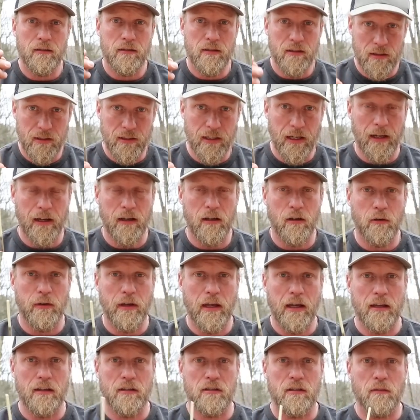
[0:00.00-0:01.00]
stick,
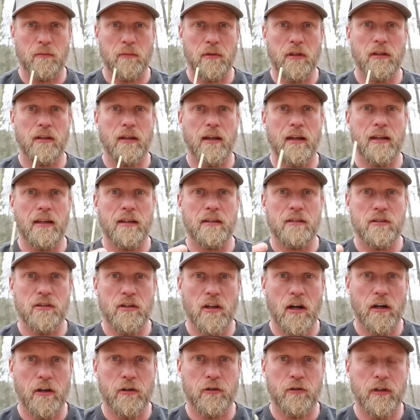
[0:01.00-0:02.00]
okay? Something that is
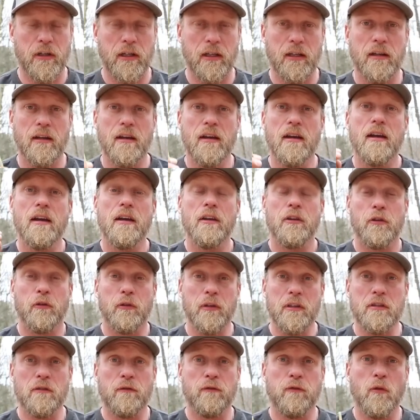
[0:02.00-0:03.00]
not green. The
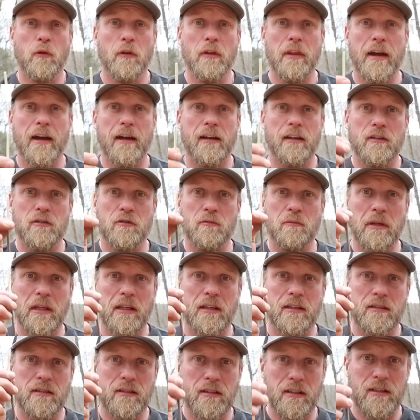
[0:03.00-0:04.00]
reason for that is
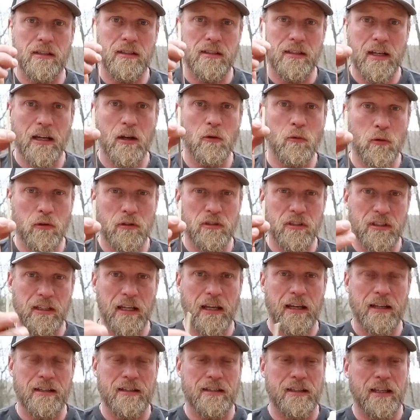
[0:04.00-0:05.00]
because the stick will
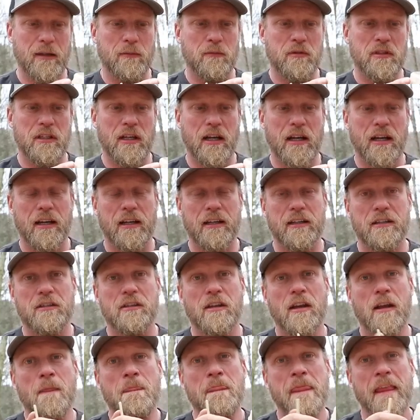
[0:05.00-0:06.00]
stay the same size,
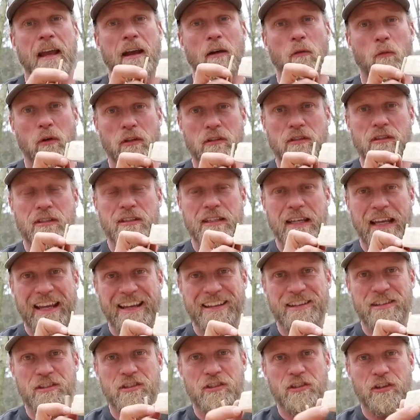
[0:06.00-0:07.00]
and once it's
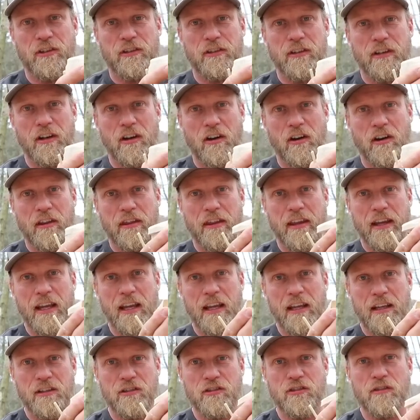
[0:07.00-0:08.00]
inserted on the
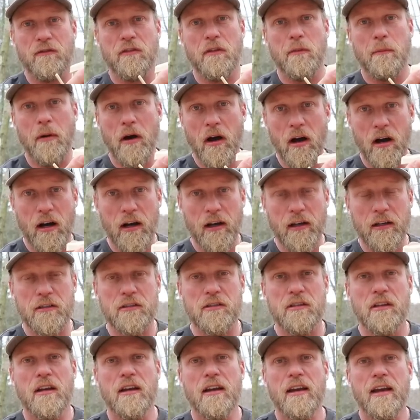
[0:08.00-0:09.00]
hinge of the
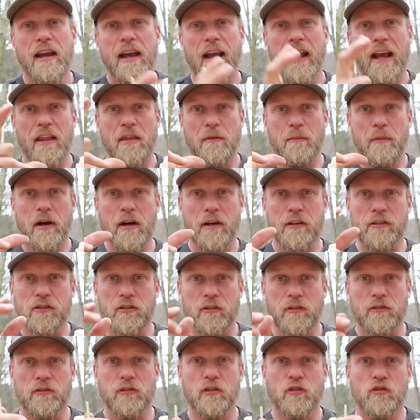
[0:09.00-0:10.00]
box, and the box
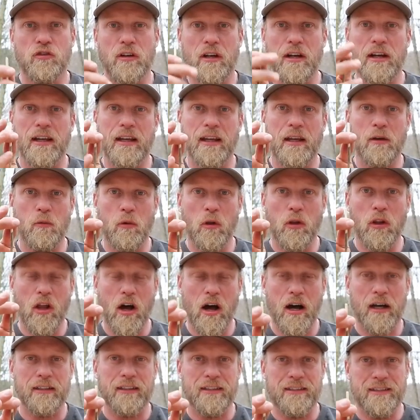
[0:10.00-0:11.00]
starts to dry, it will
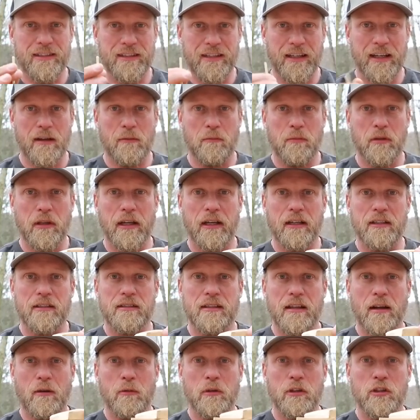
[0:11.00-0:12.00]
lock the stick in
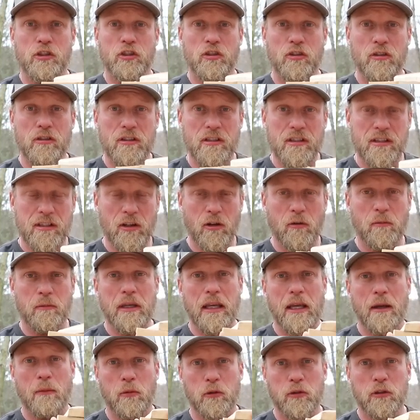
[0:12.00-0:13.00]
place. Now we should still
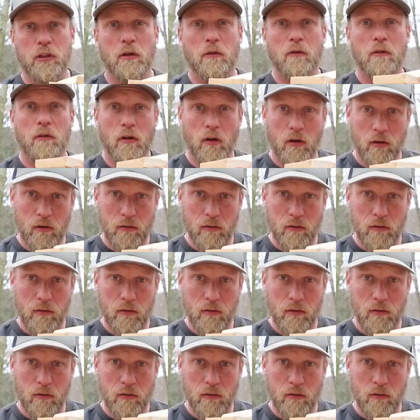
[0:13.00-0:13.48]
be able to